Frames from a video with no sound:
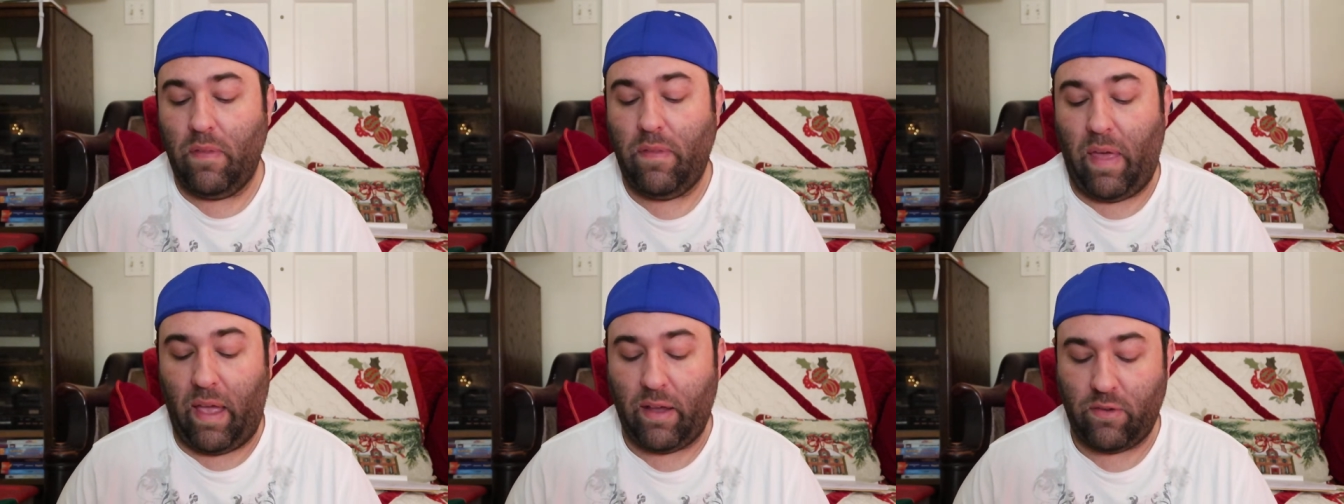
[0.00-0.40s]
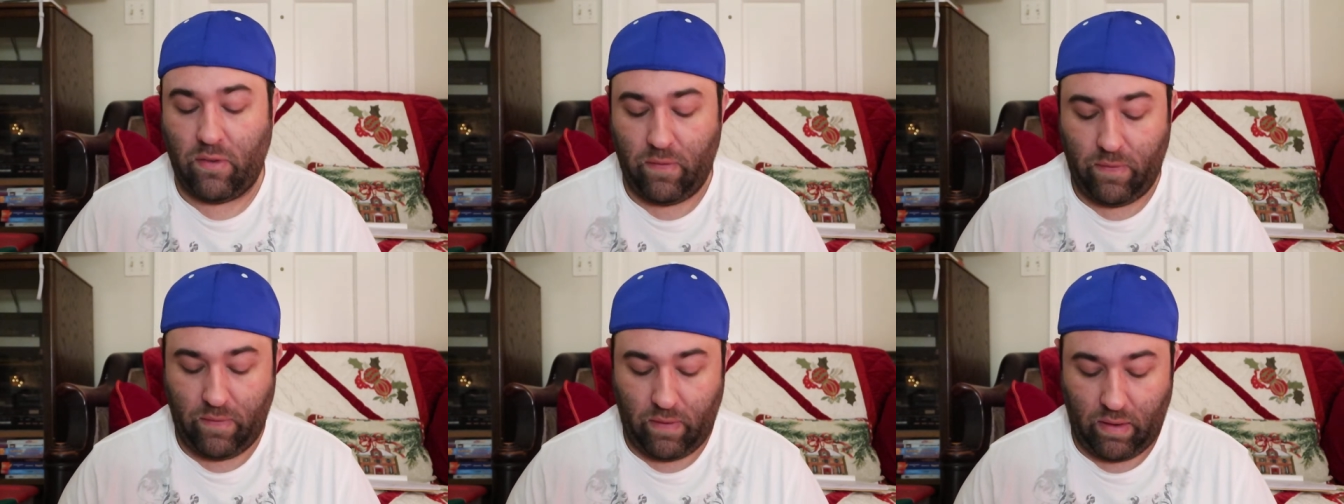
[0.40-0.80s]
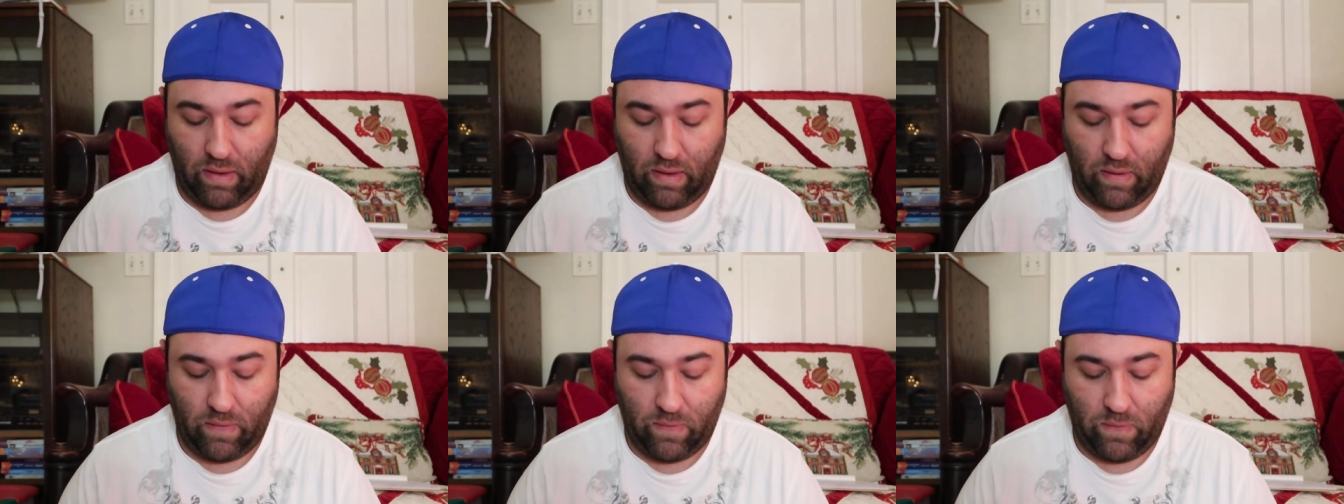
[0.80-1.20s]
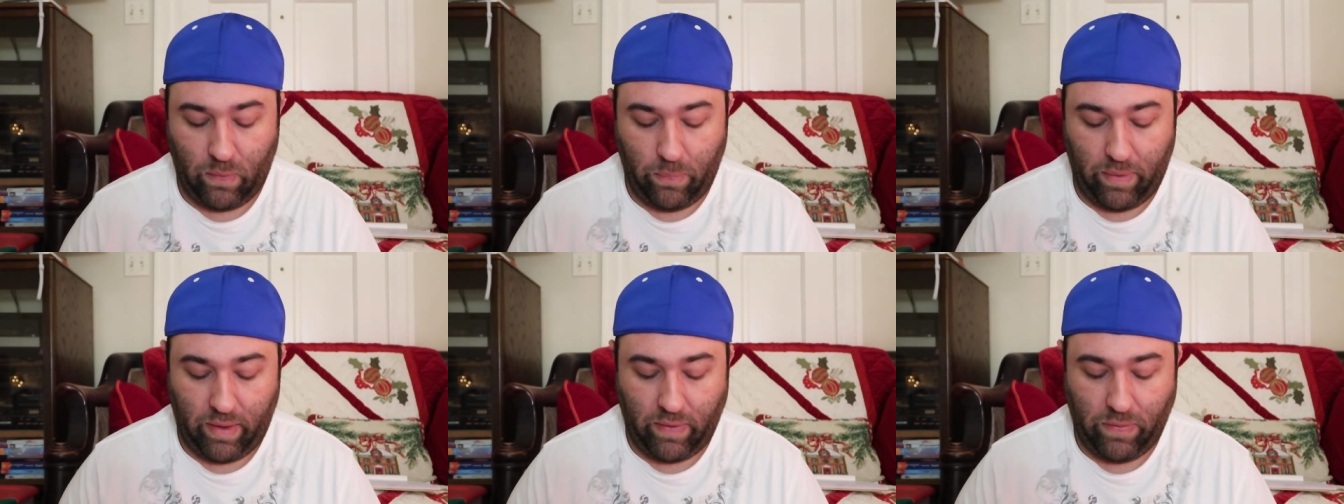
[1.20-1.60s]
The action scenes,
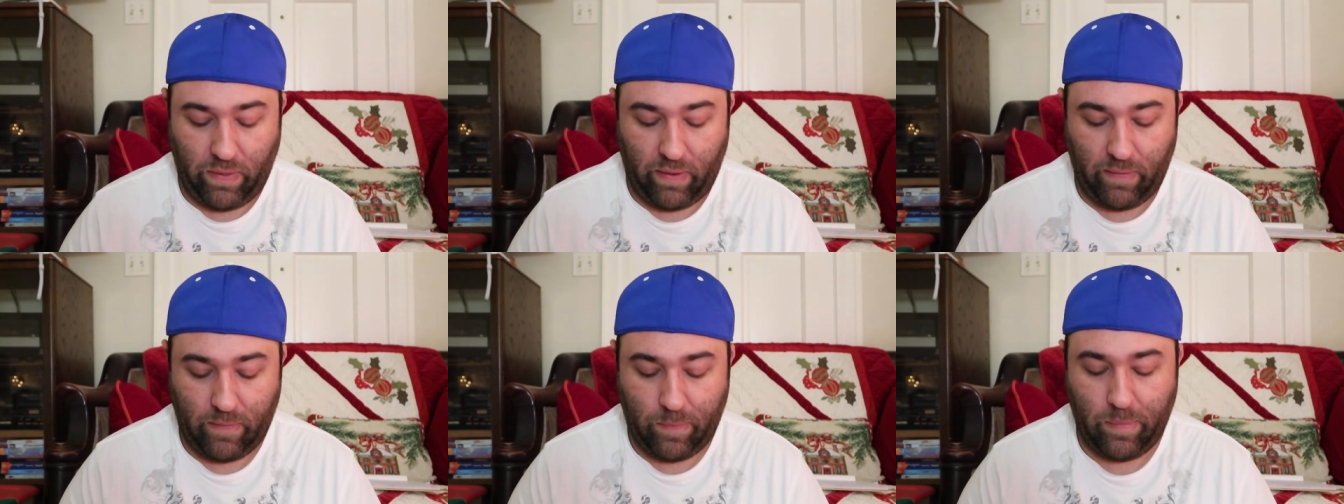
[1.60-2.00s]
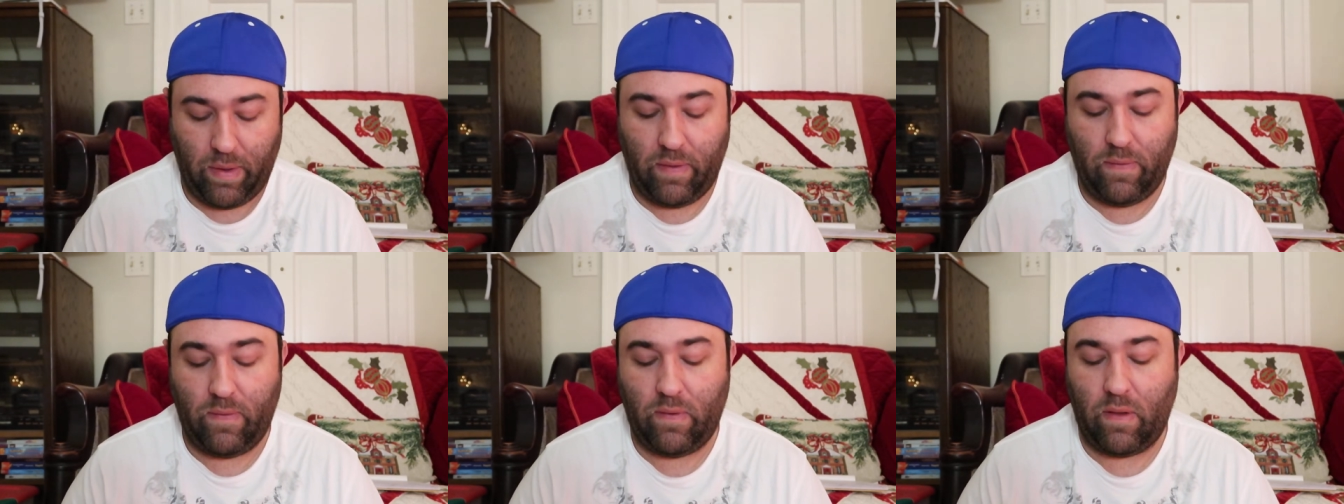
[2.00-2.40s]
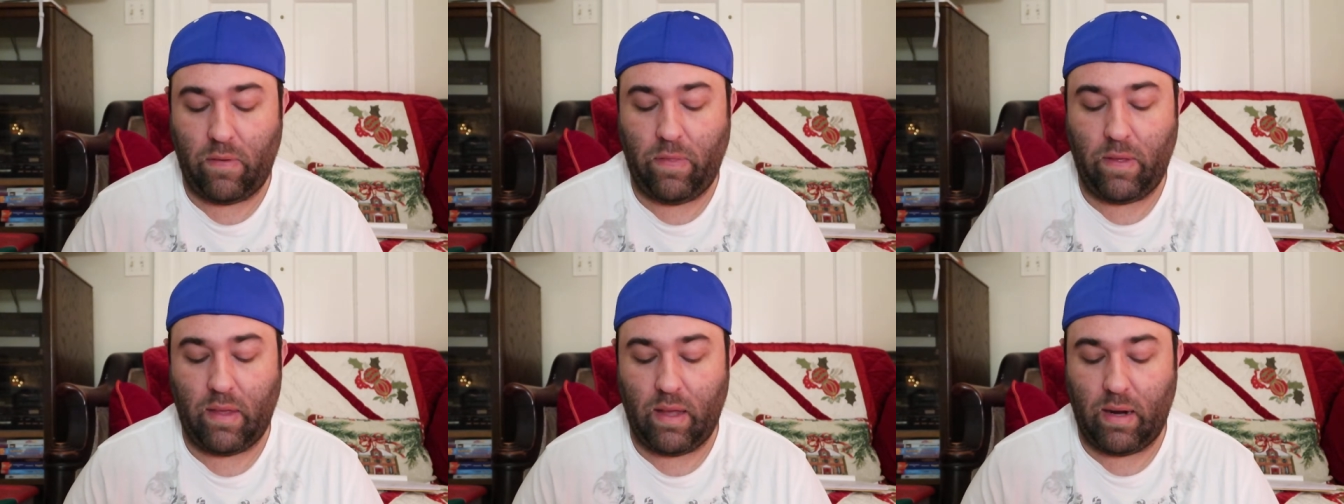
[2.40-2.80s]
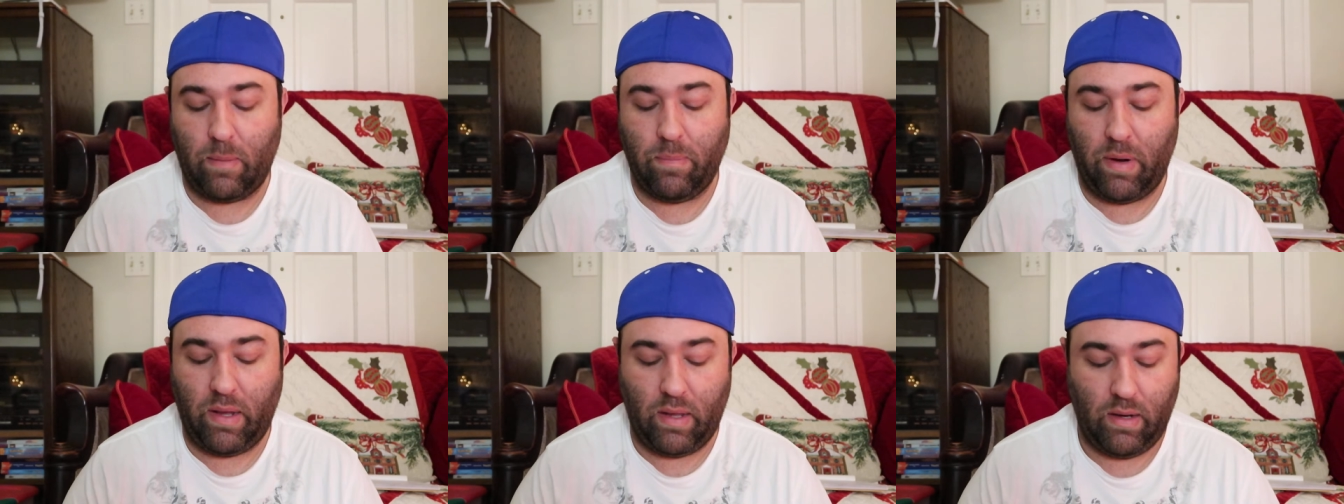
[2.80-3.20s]
the way they explain stuff, they kind
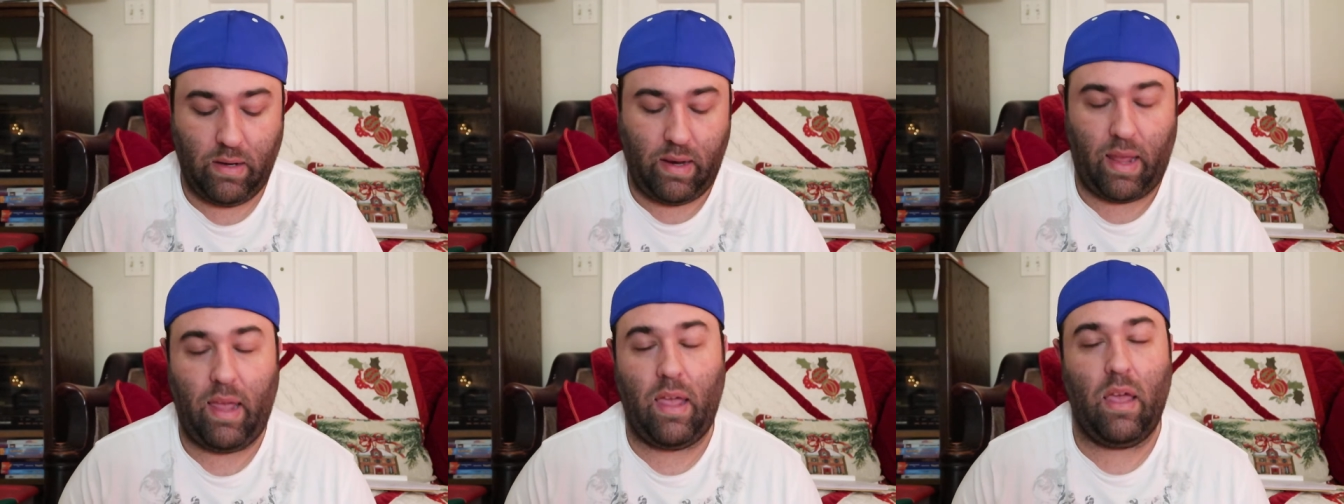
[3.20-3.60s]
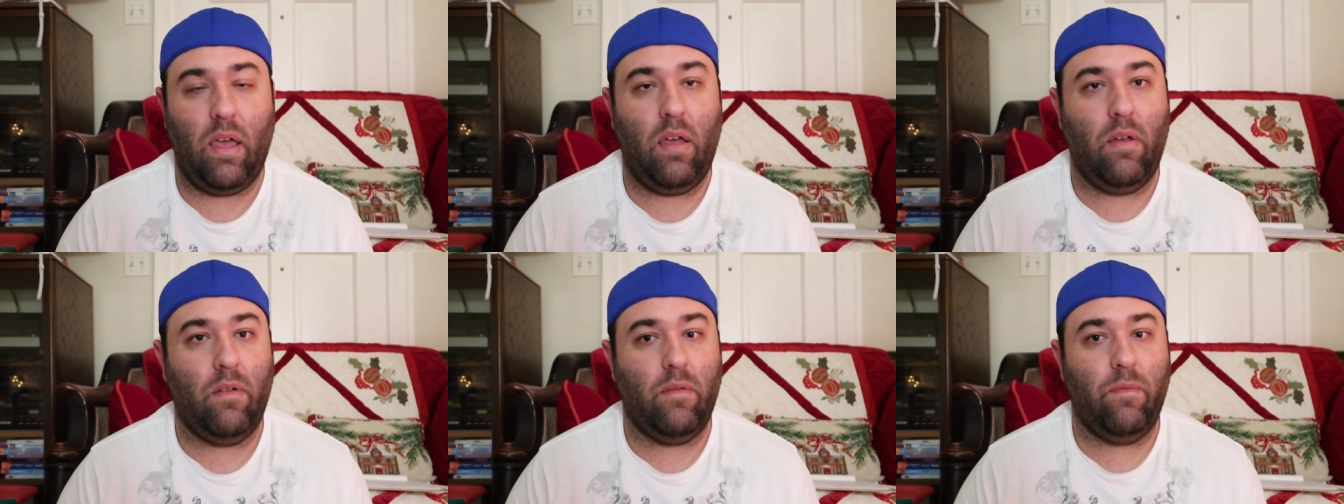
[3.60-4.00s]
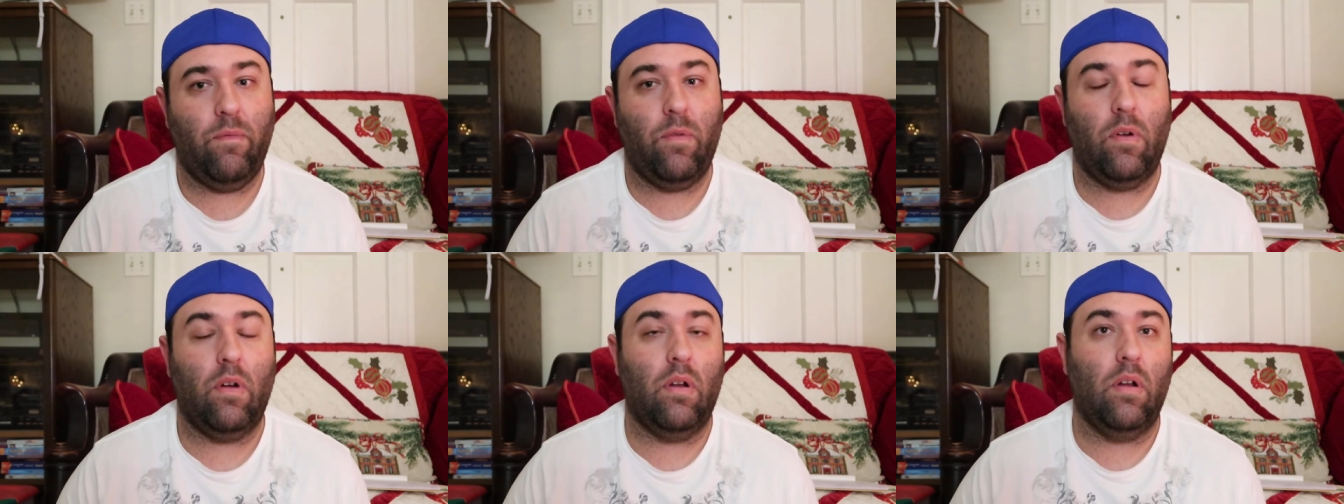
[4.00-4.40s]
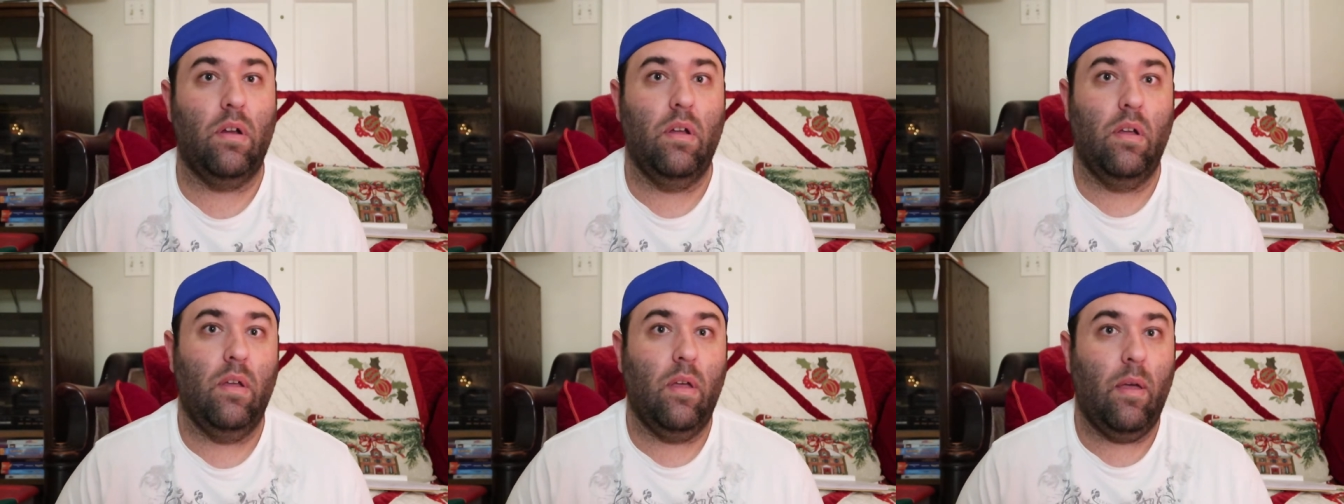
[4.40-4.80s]
of break it down
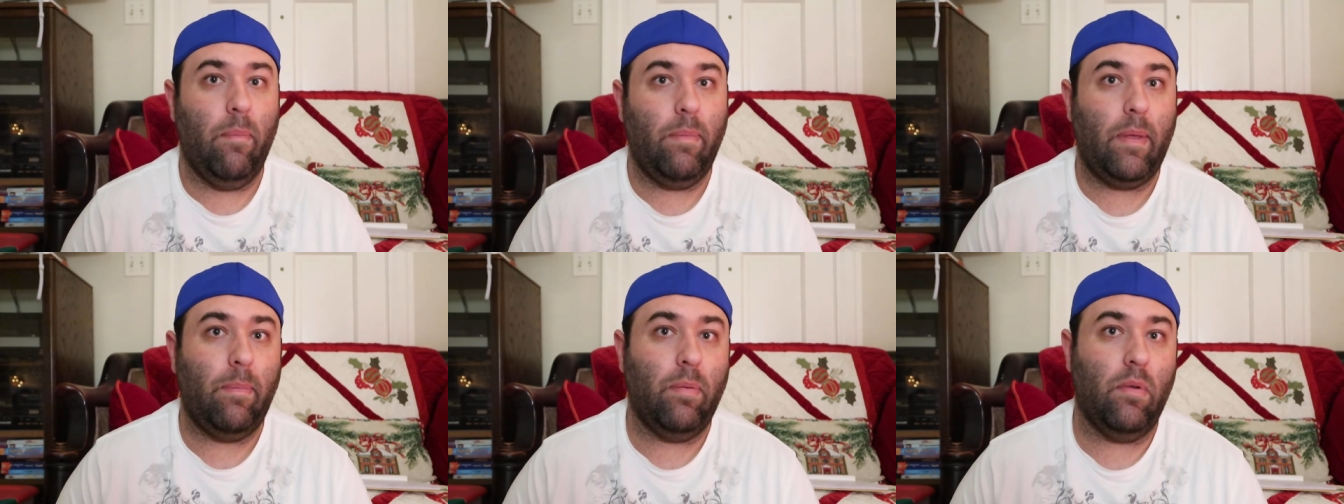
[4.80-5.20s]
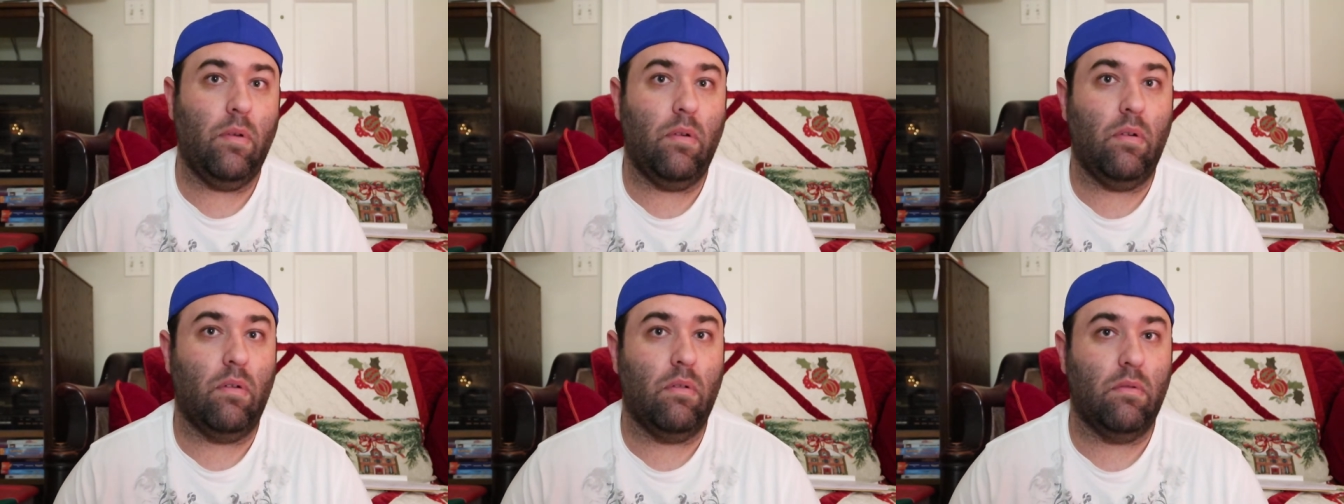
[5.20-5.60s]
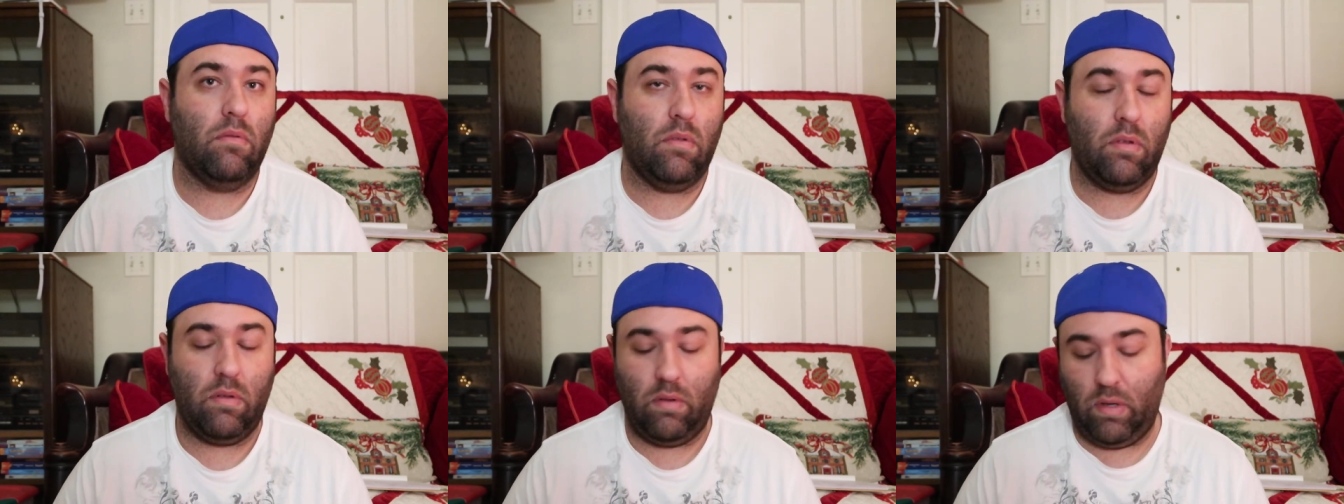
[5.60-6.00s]
for people,